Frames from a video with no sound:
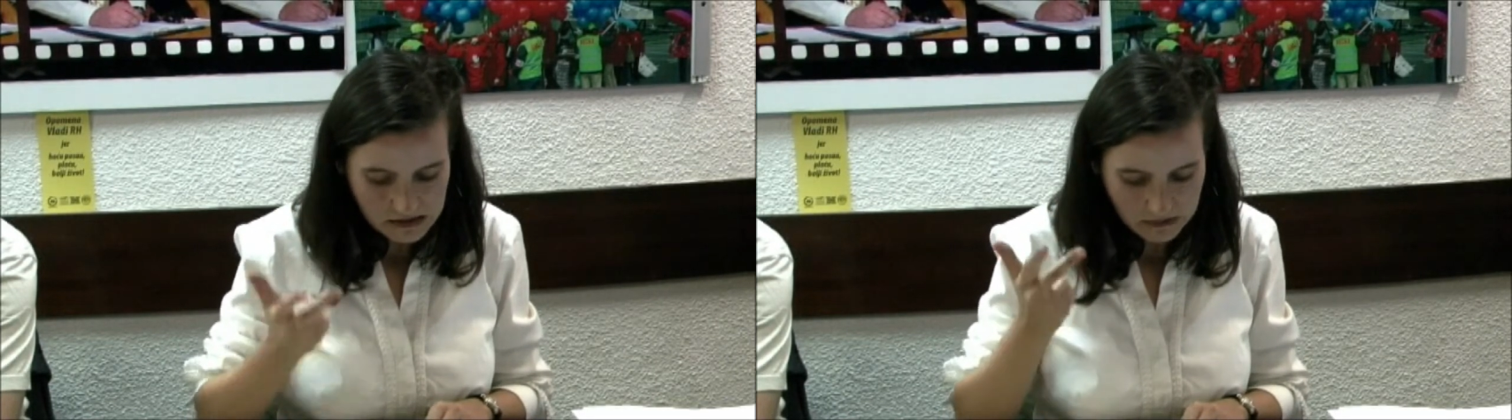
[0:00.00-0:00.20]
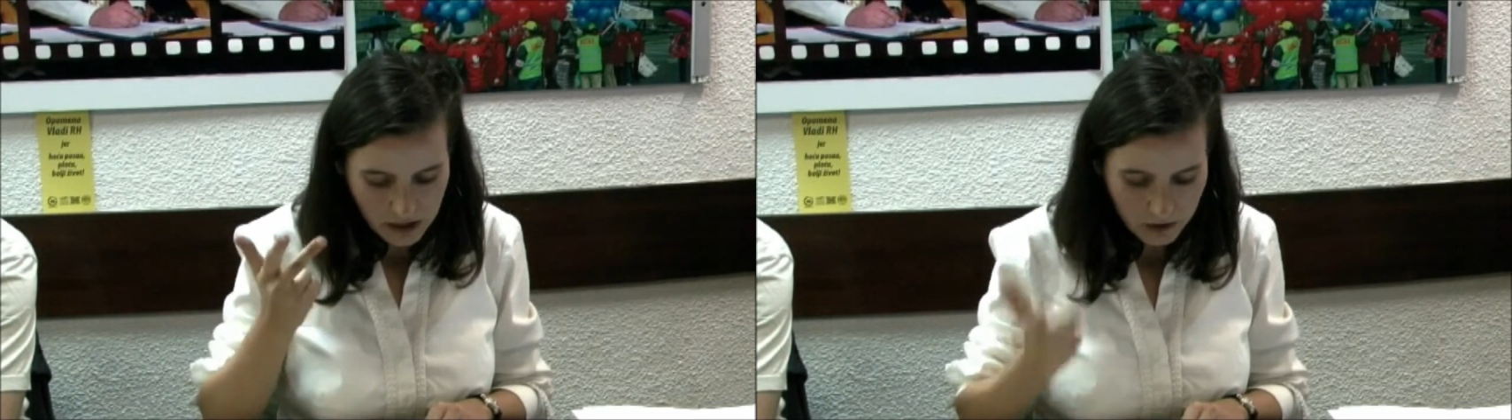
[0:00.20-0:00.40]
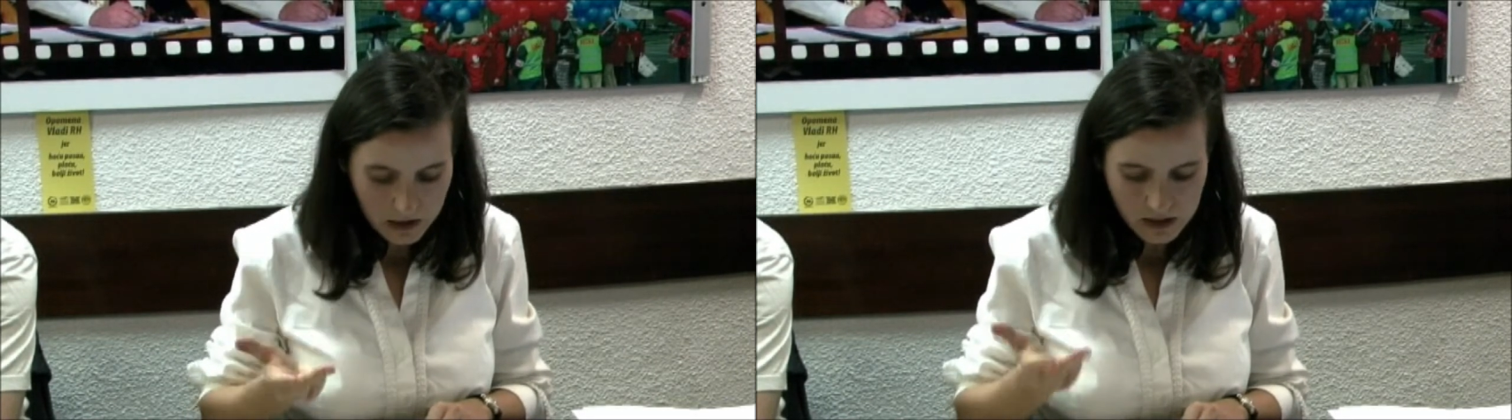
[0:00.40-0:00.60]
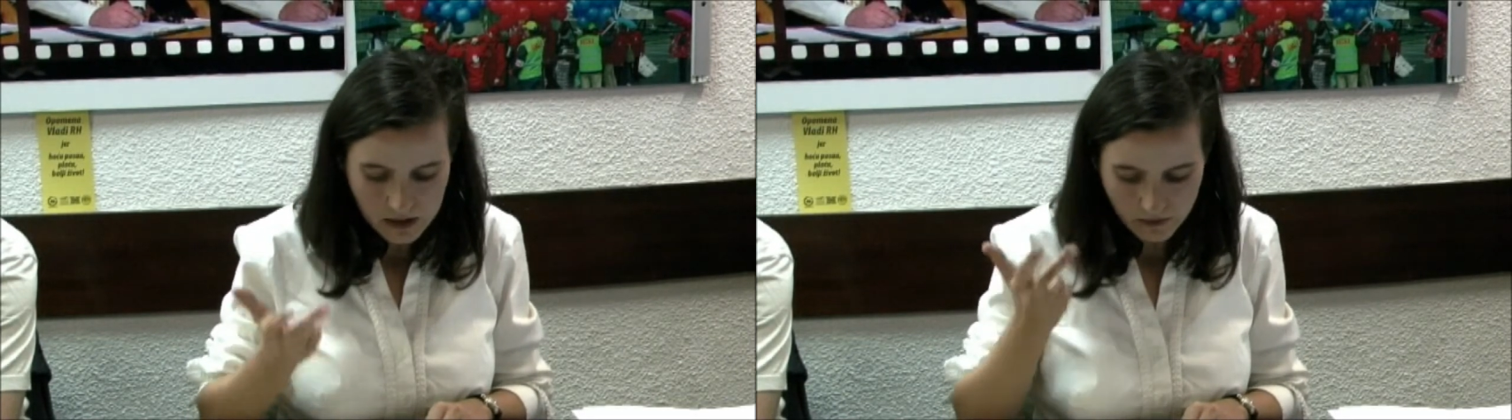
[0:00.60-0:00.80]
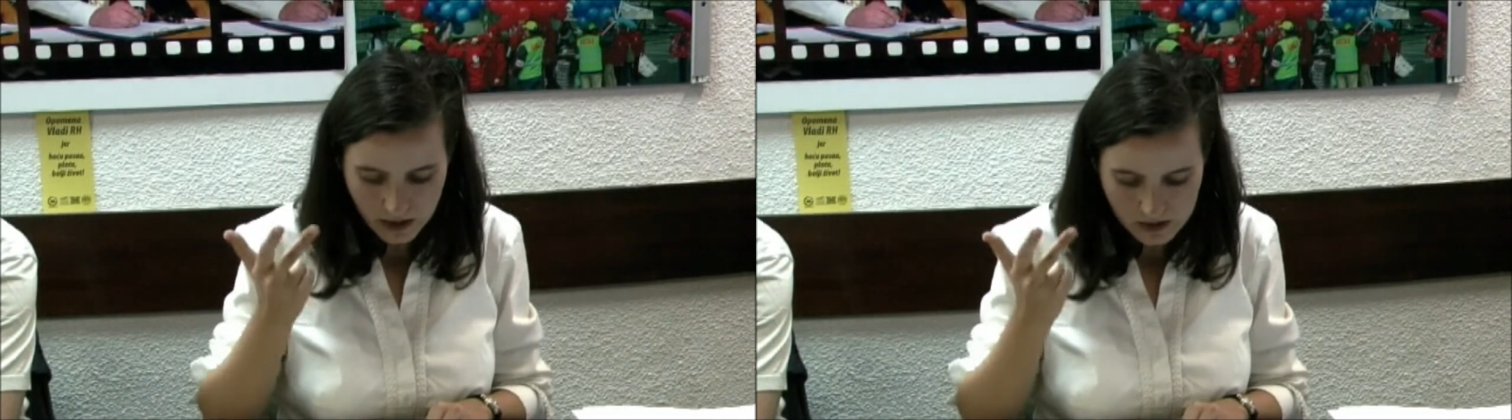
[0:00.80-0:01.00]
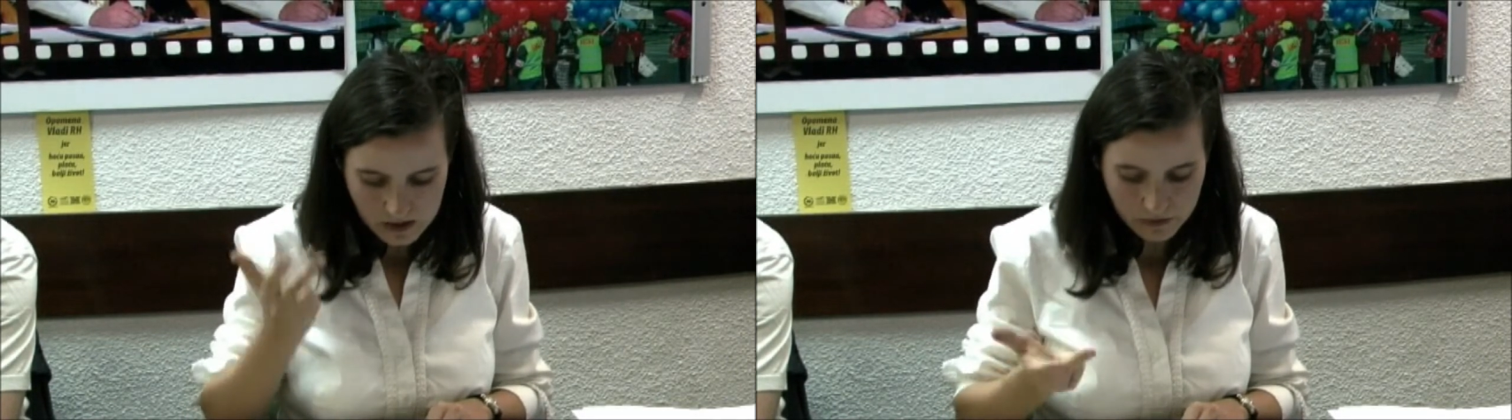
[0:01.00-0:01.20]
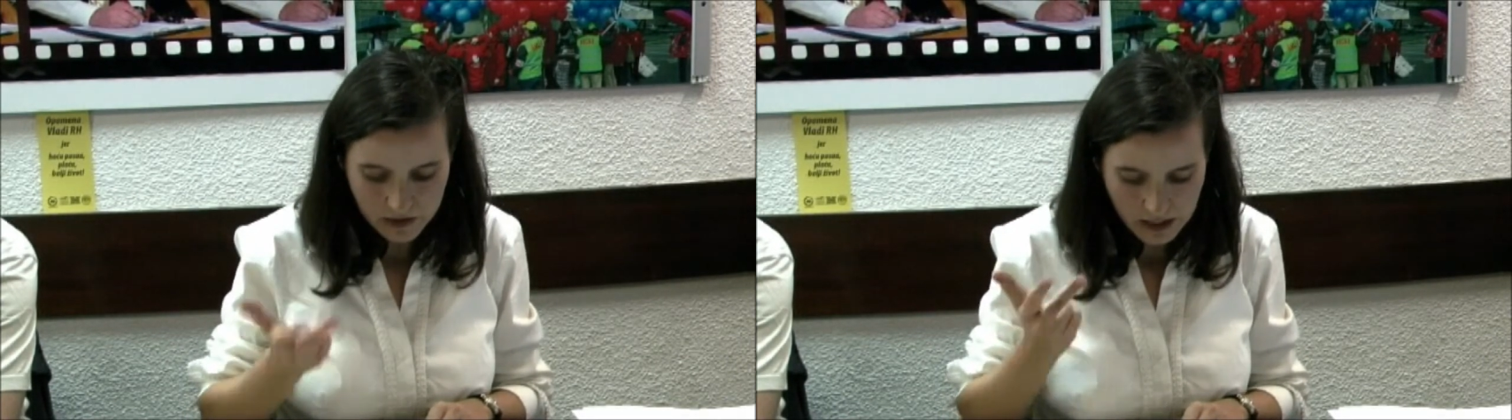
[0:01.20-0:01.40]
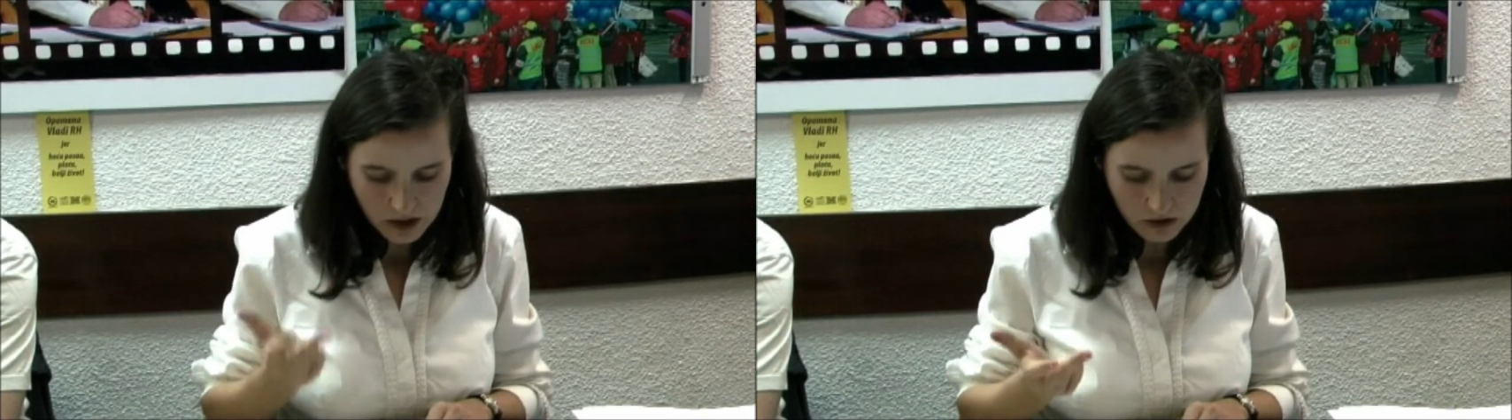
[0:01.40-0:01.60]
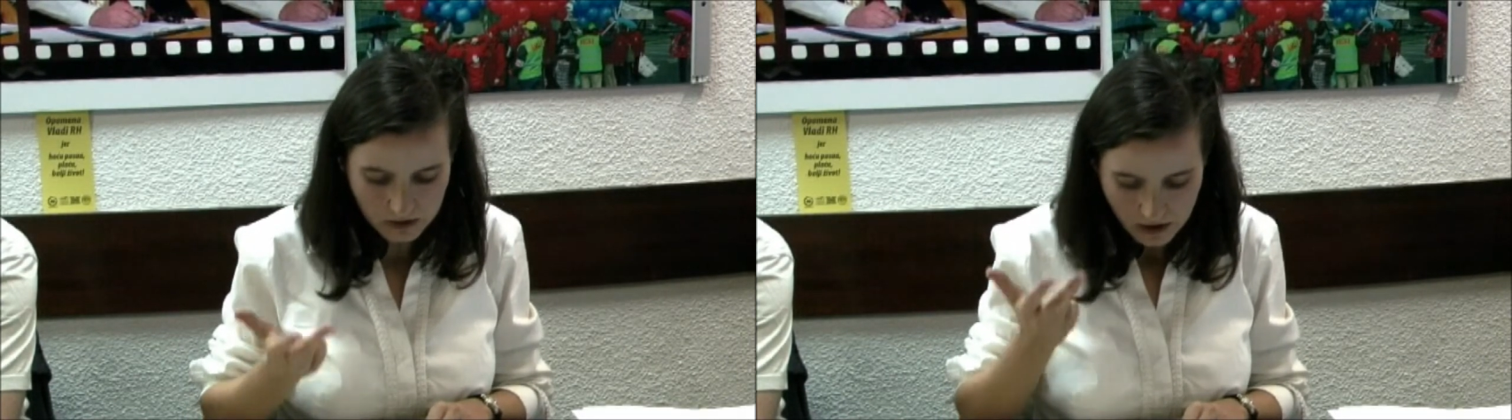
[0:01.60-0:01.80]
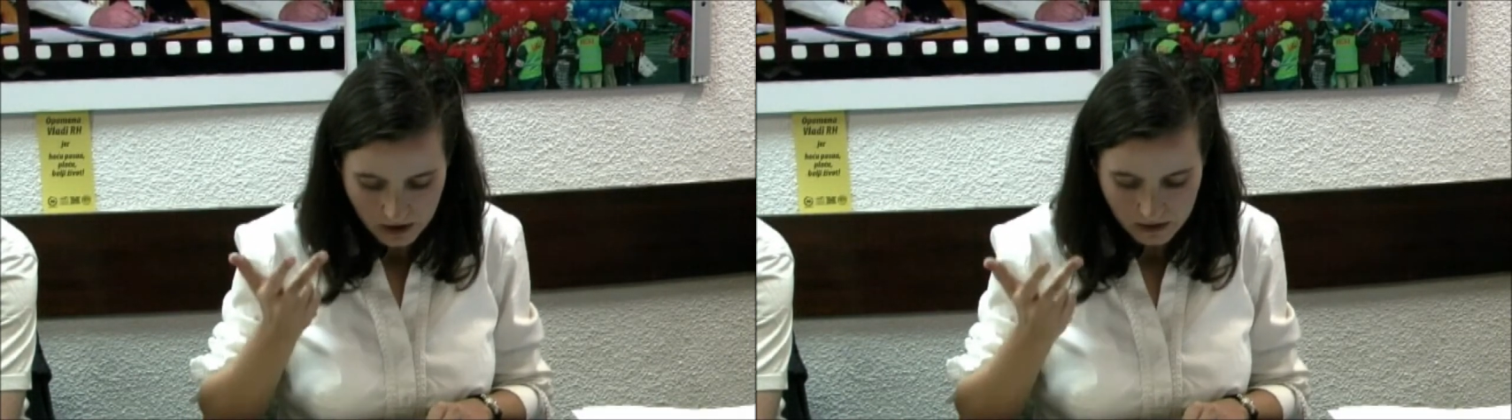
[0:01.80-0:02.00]
and coercive and discrimination
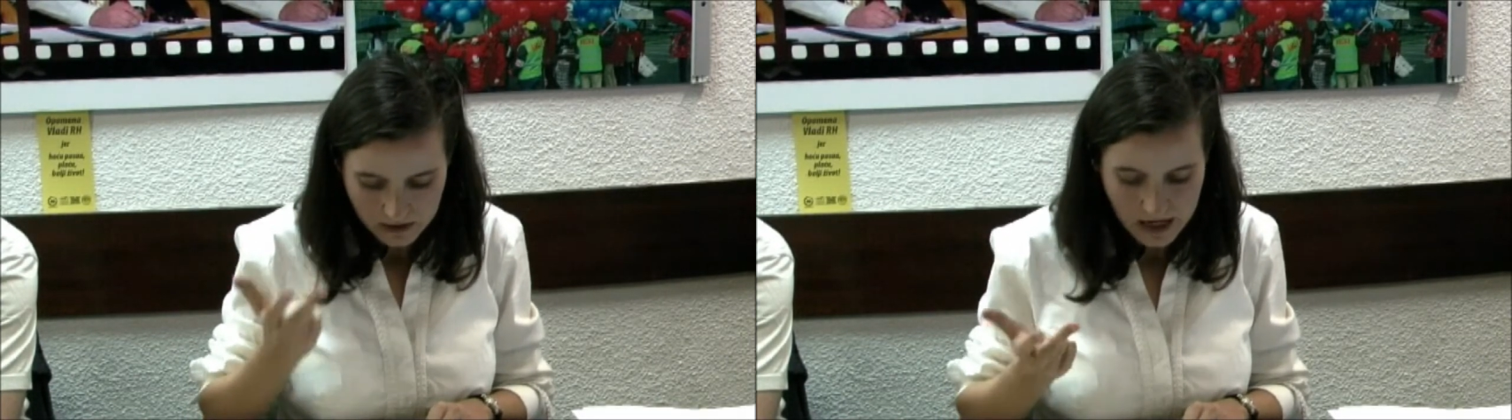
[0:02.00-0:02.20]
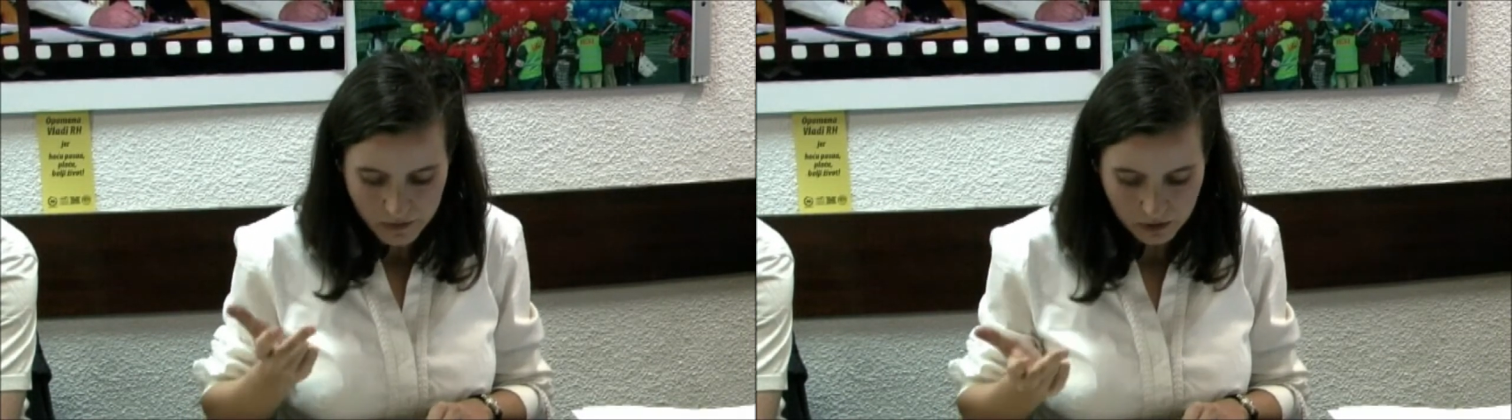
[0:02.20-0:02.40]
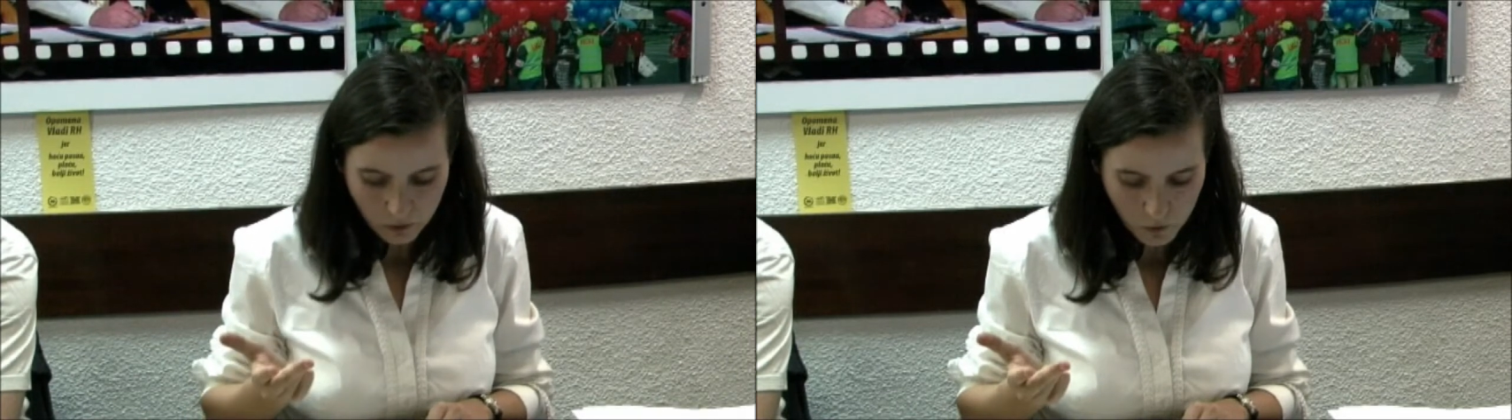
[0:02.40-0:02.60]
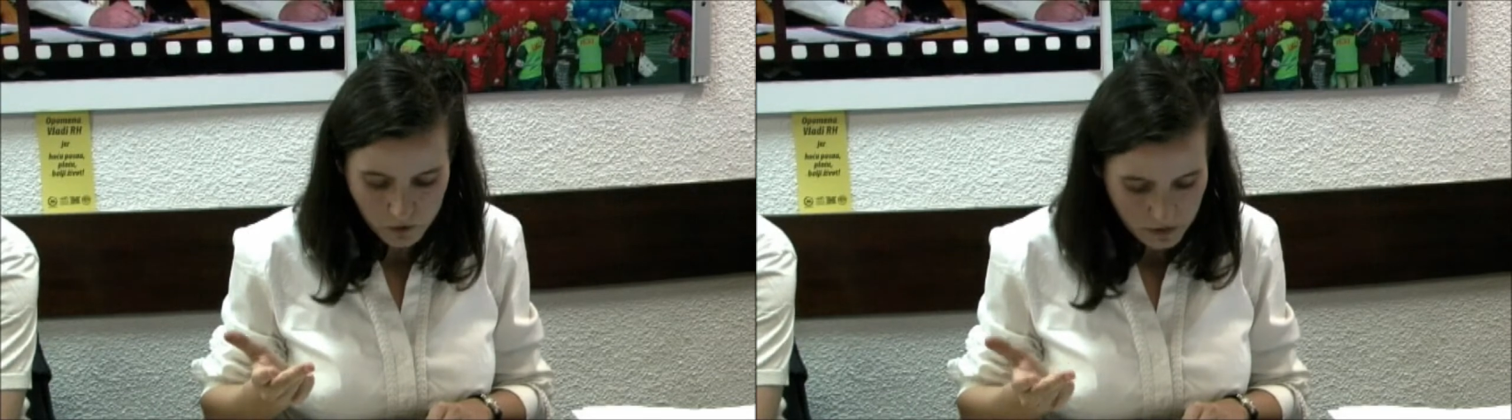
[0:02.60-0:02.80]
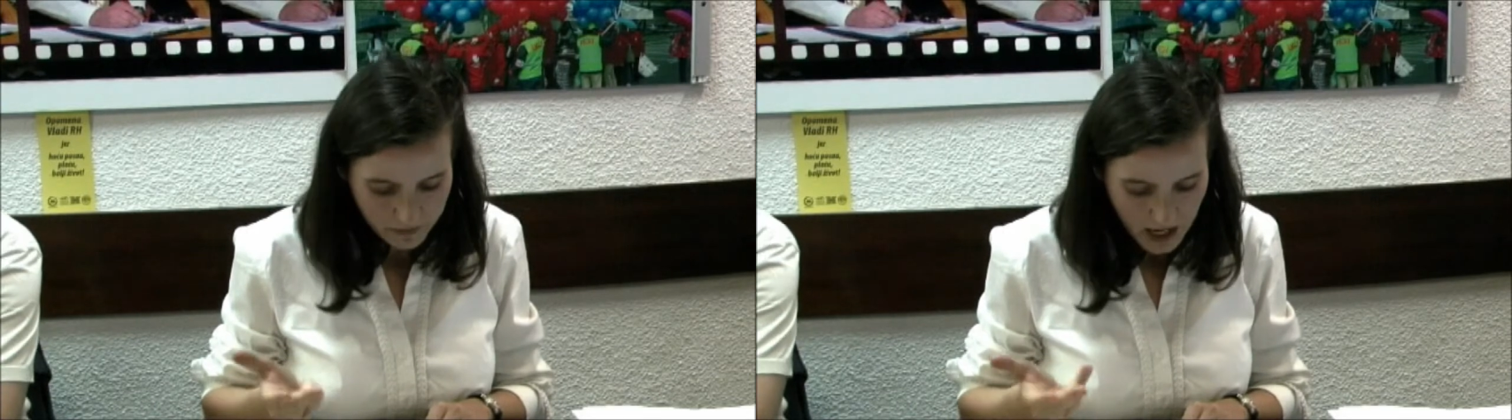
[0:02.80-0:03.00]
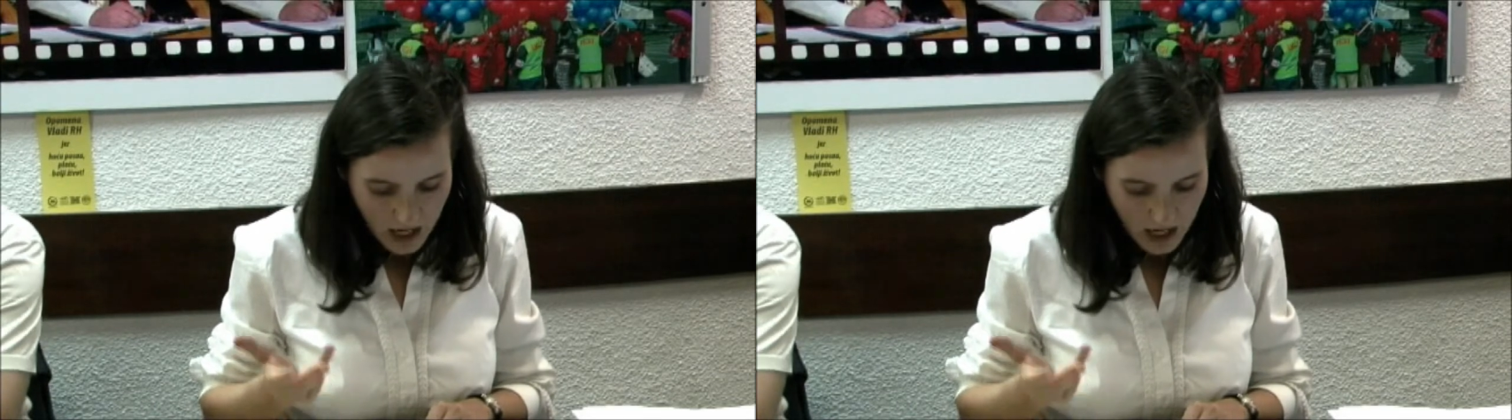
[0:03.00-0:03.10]
labor laws